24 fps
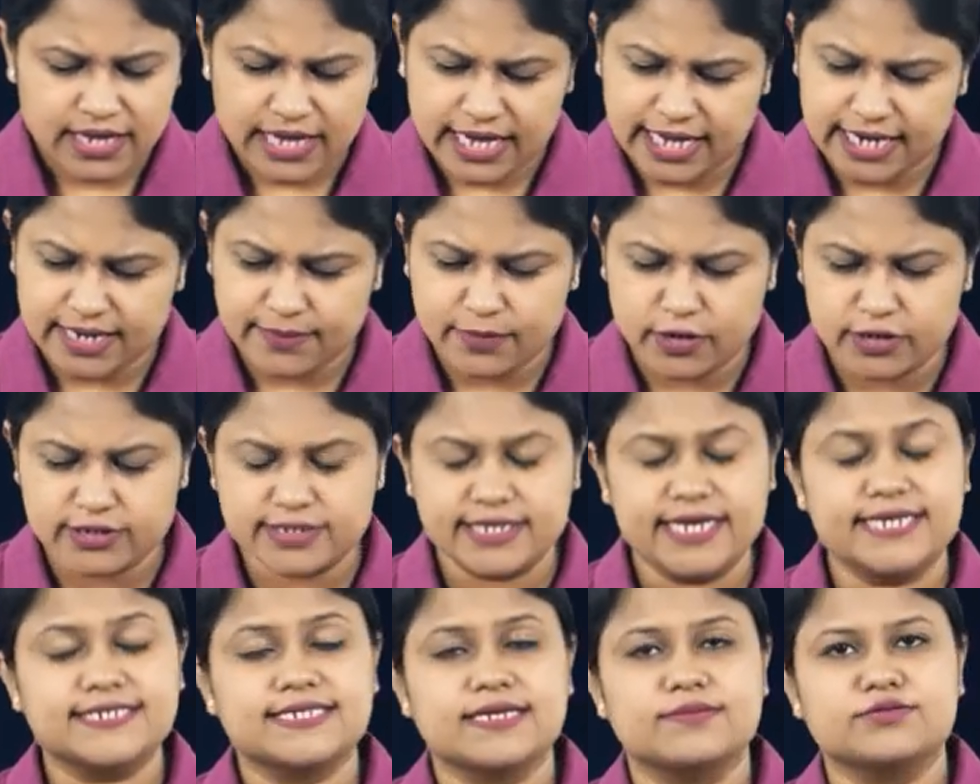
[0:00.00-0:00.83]
And about
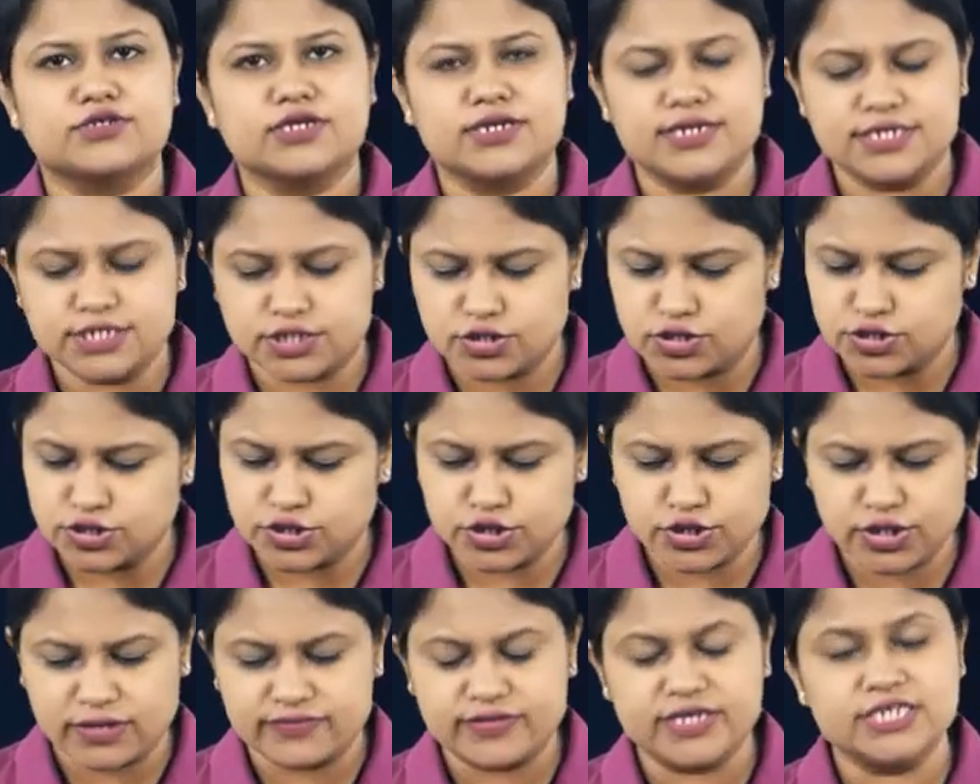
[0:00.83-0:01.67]
the exception list
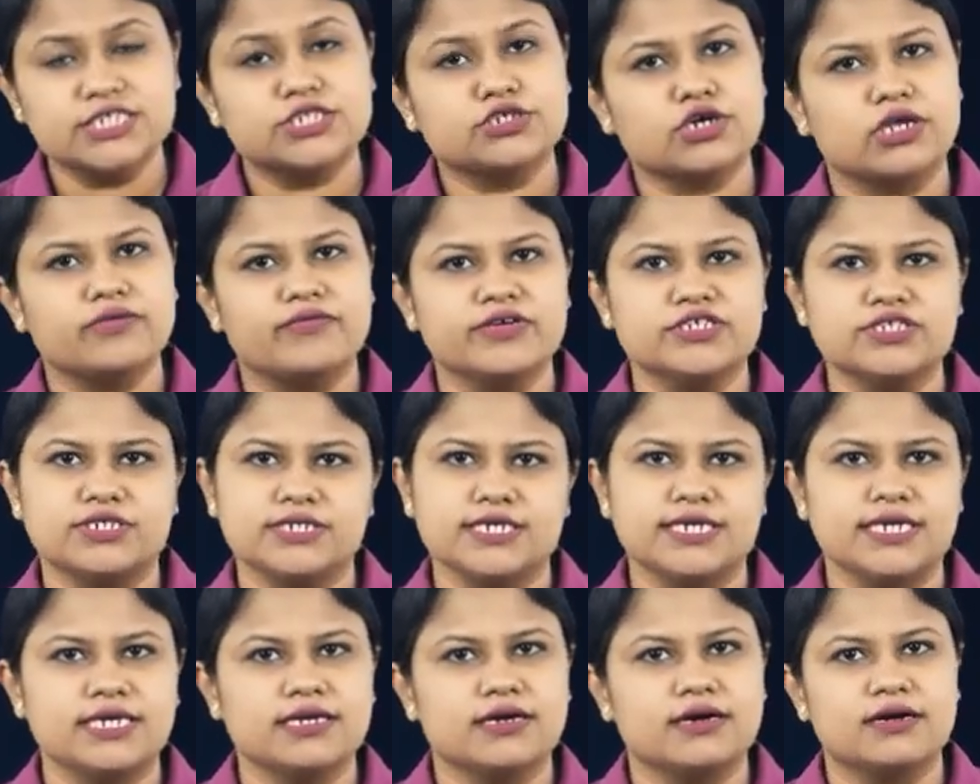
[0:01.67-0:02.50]
also, you have the
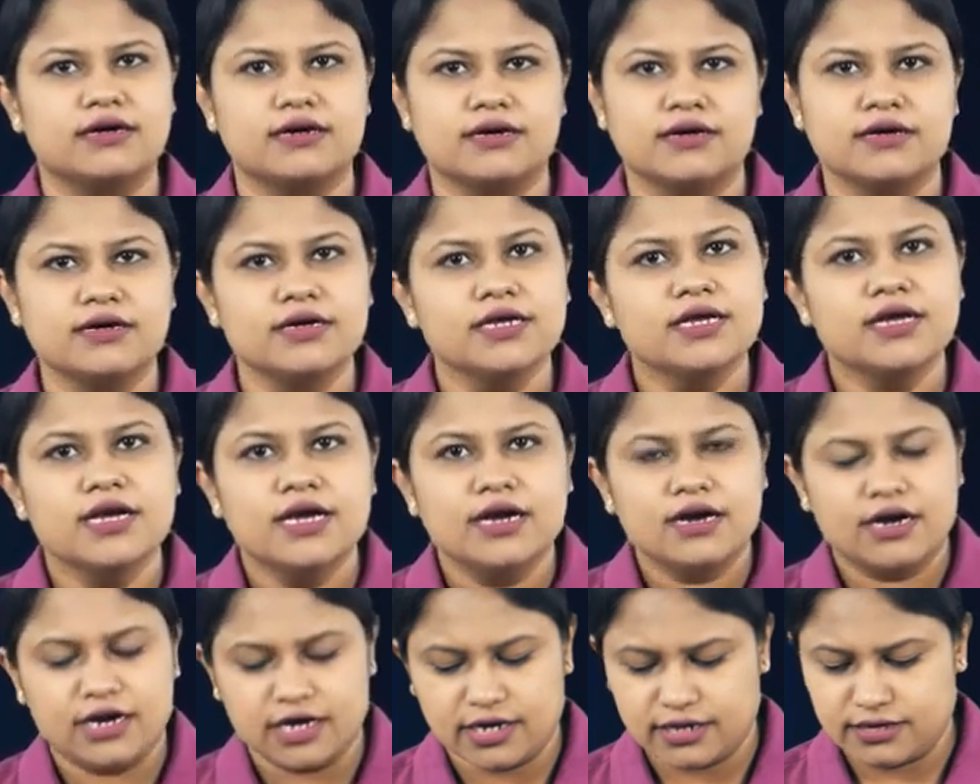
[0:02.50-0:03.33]
insolvency
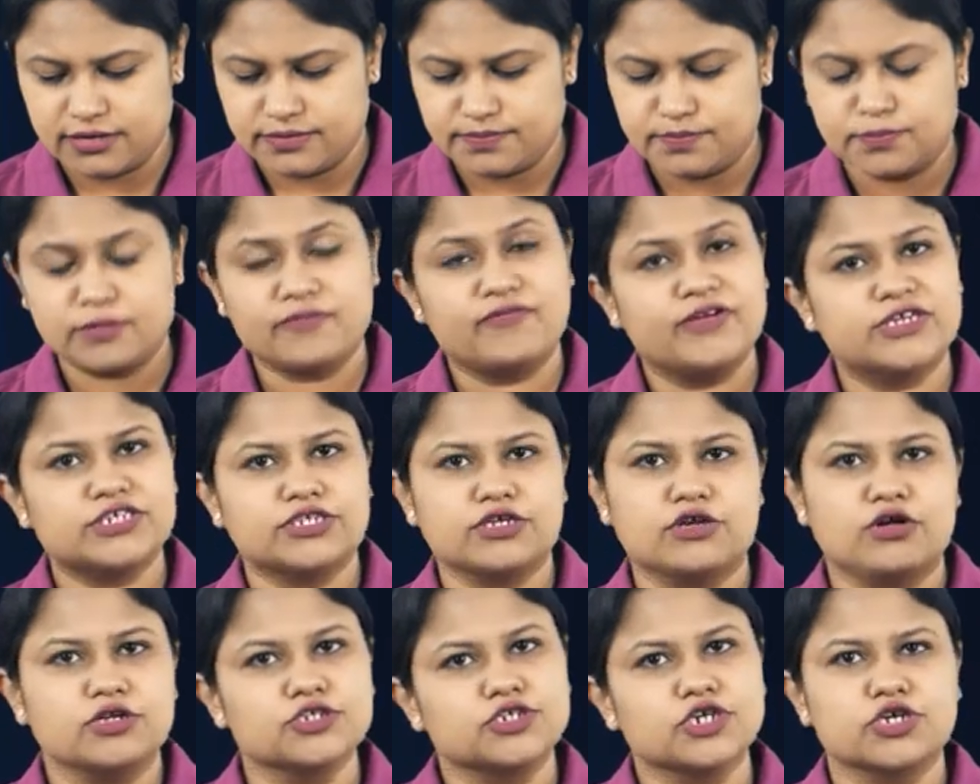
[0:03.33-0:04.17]

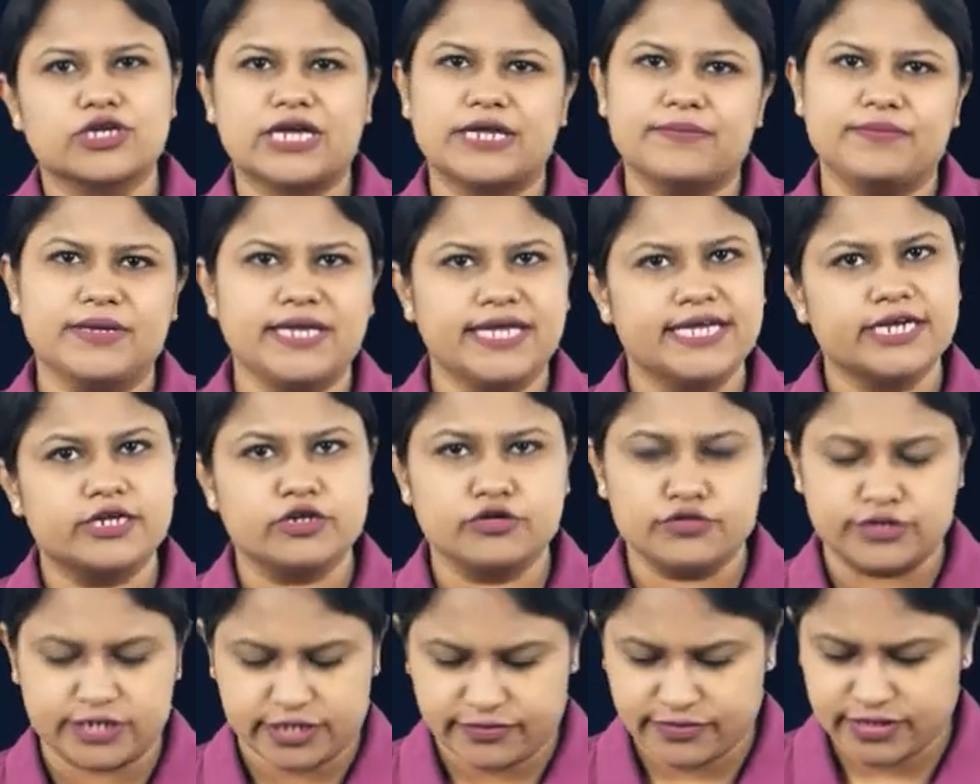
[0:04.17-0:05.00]
professional also can be
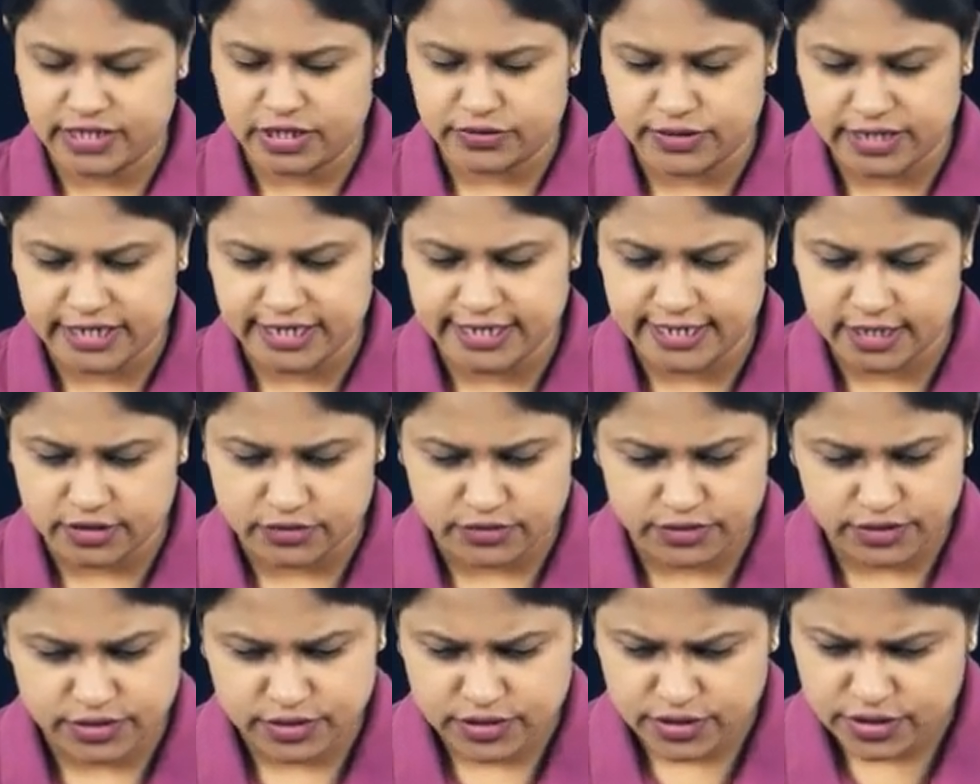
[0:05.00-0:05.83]
included without any
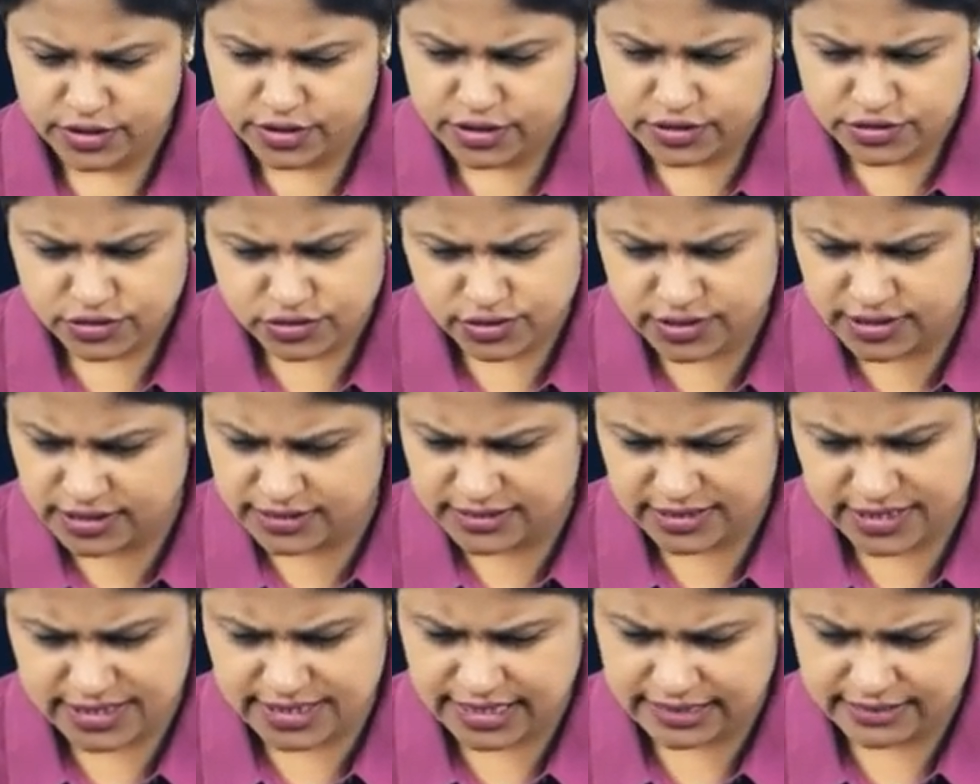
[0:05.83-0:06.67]
doubt. So here
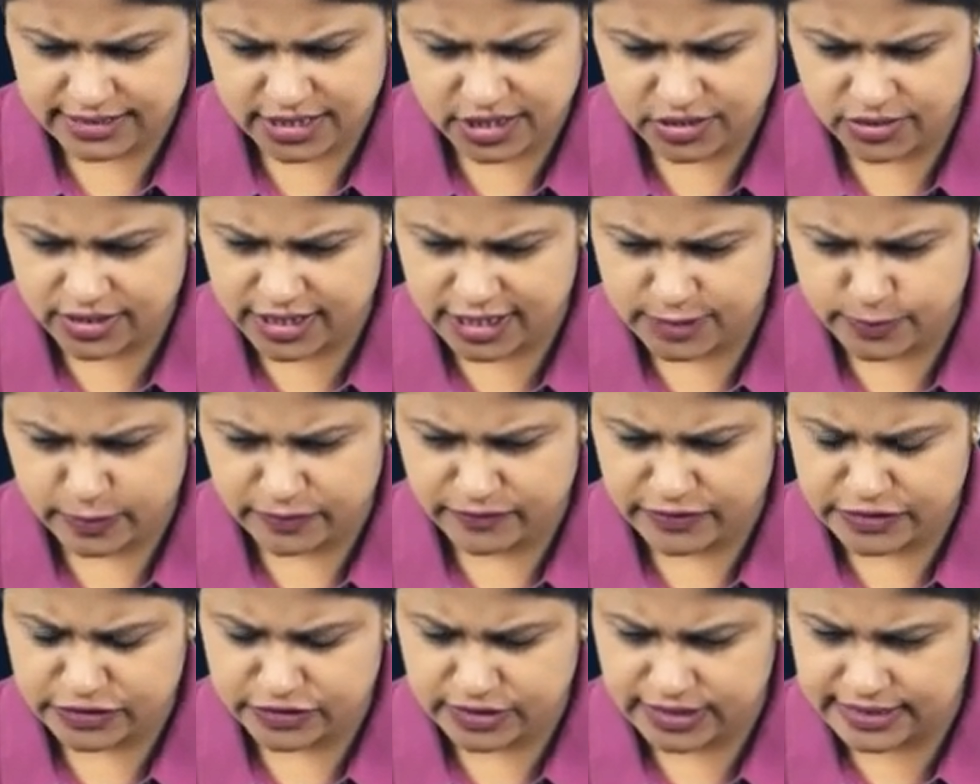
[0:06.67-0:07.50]
there is nothing called as
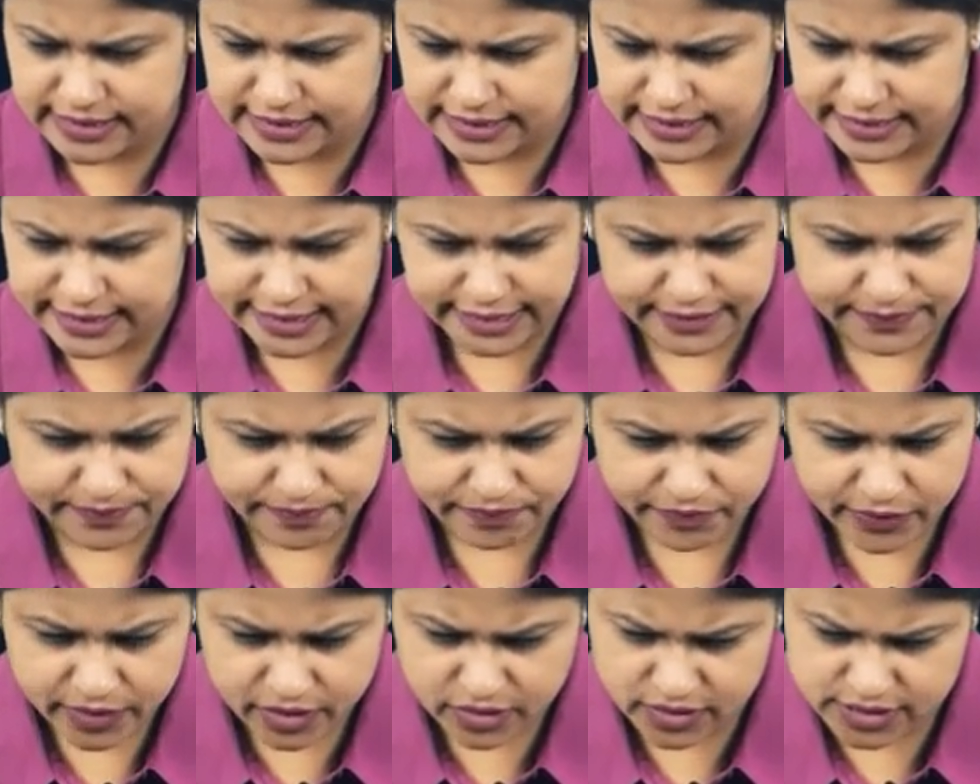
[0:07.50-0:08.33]
professionally guilty.
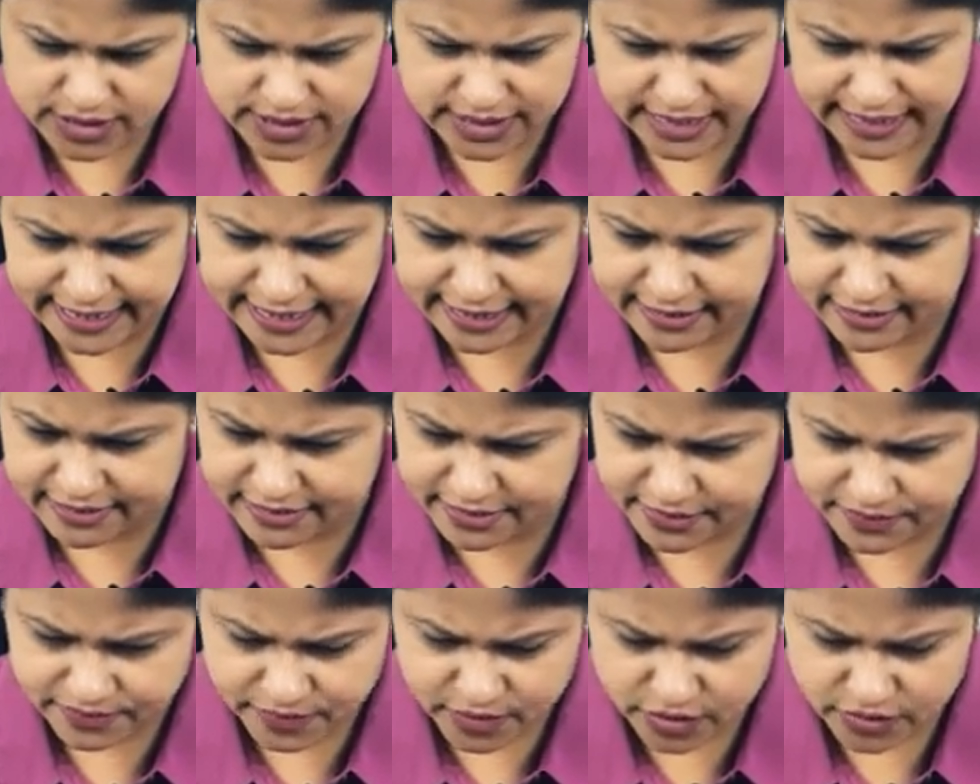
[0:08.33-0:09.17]
It's correct.
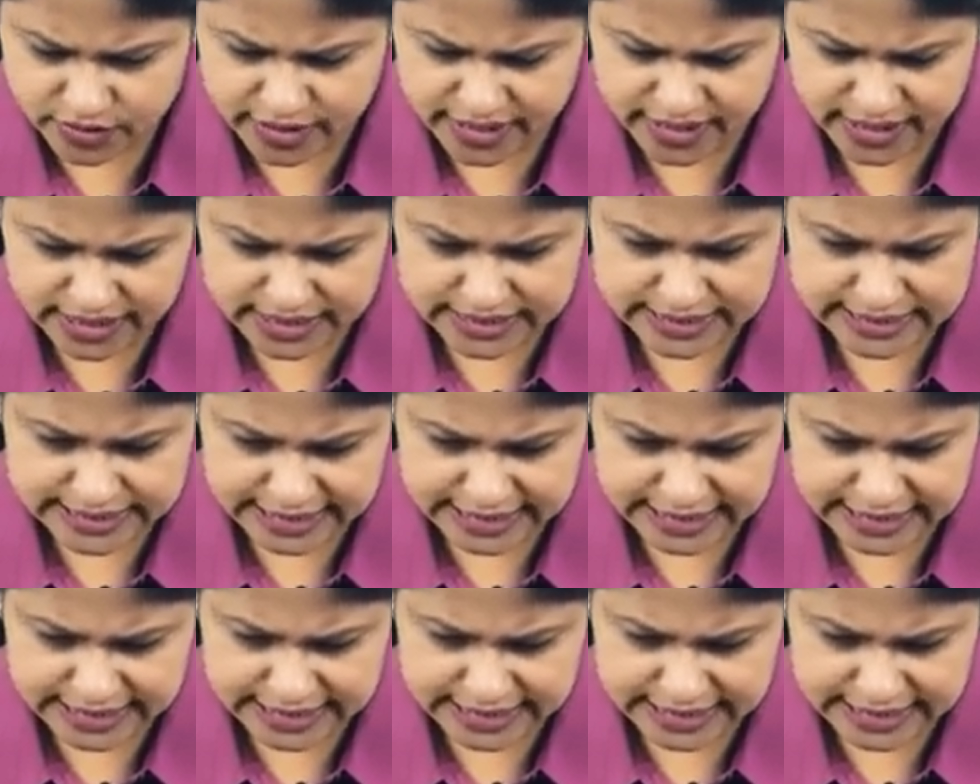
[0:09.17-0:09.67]
Okay.